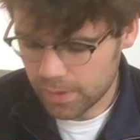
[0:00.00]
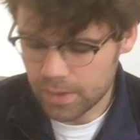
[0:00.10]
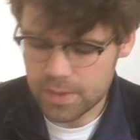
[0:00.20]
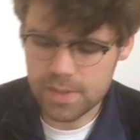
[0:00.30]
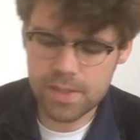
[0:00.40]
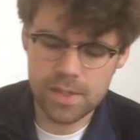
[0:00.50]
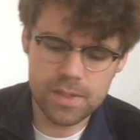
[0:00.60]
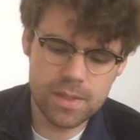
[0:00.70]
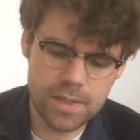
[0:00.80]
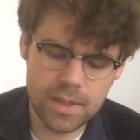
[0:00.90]
It
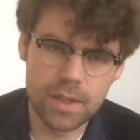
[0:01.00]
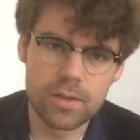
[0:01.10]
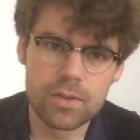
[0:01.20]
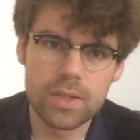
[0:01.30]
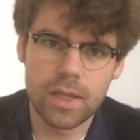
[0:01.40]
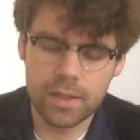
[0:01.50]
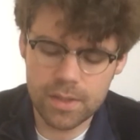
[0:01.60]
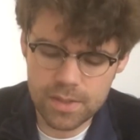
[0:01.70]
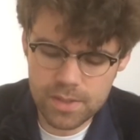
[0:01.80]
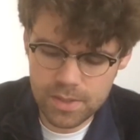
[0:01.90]
says, it goes like
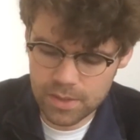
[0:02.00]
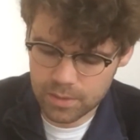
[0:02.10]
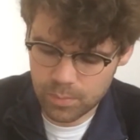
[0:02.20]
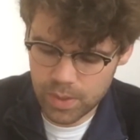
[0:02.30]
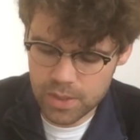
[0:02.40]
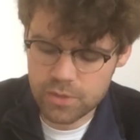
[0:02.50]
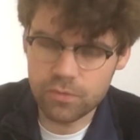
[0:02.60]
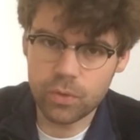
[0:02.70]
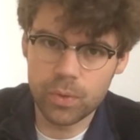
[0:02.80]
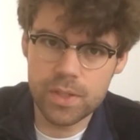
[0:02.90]
this on page
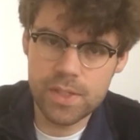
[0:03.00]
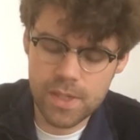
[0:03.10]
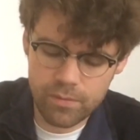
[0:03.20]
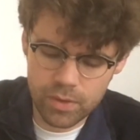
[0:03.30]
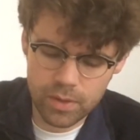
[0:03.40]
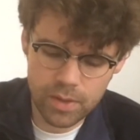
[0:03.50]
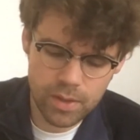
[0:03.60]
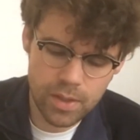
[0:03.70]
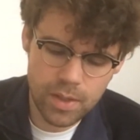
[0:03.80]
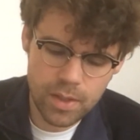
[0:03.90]
47.
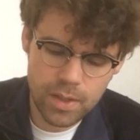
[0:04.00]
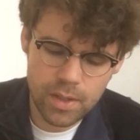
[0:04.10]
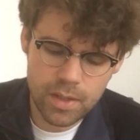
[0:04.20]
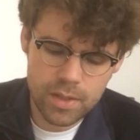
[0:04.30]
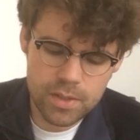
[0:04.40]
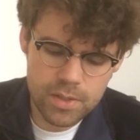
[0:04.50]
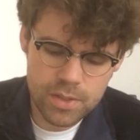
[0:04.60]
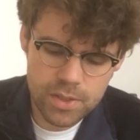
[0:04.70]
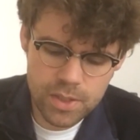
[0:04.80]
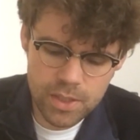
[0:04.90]
His
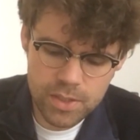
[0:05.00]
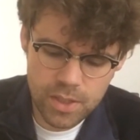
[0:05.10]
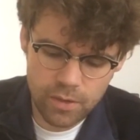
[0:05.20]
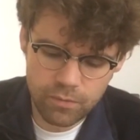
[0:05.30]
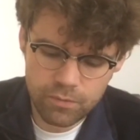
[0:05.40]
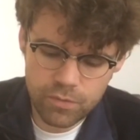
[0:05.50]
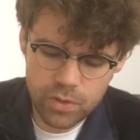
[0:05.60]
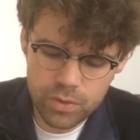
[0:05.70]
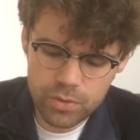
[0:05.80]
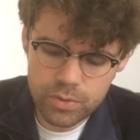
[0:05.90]
cheeks are
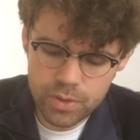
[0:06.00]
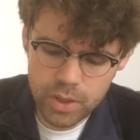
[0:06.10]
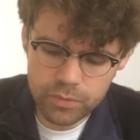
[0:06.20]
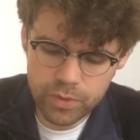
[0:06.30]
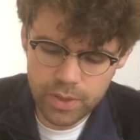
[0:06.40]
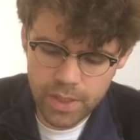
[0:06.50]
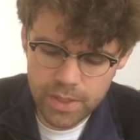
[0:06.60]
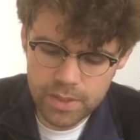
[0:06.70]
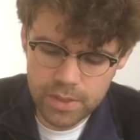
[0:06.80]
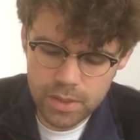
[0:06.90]
furrowed over
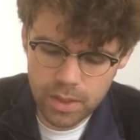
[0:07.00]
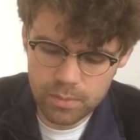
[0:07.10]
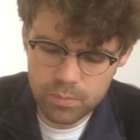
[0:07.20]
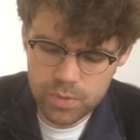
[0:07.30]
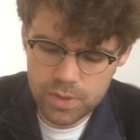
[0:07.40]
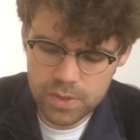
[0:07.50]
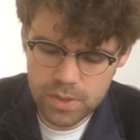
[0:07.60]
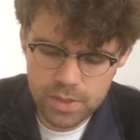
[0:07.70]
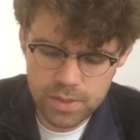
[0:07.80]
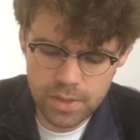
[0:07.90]
naked gums.
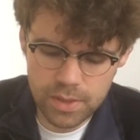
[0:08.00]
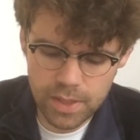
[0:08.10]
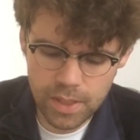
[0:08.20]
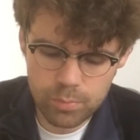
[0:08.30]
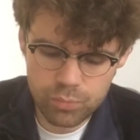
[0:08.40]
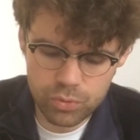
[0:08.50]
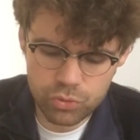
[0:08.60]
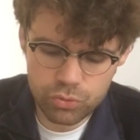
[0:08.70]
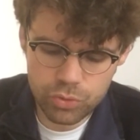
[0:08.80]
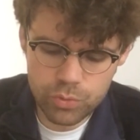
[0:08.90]
The neck
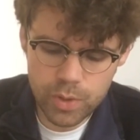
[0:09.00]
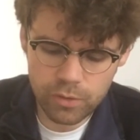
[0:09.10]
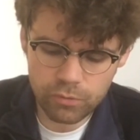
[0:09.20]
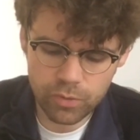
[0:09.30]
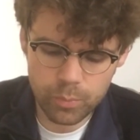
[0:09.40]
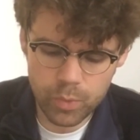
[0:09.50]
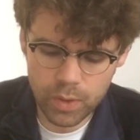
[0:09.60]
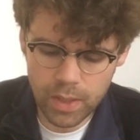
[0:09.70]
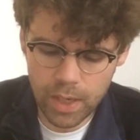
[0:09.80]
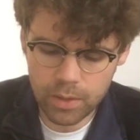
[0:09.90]
protruding from the
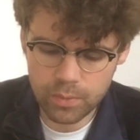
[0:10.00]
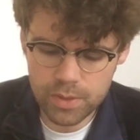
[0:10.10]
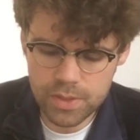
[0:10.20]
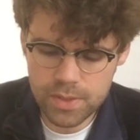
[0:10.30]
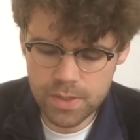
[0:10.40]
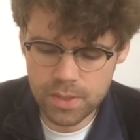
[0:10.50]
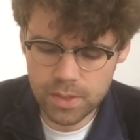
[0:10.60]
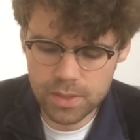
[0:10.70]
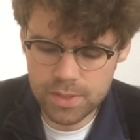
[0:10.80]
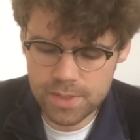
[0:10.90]
gown is thin
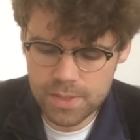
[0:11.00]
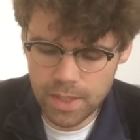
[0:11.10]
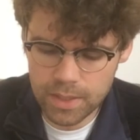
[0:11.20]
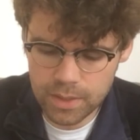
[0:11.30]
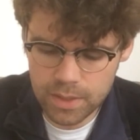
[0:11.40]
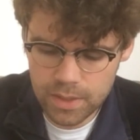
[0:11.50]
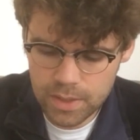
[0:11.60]
and scaly.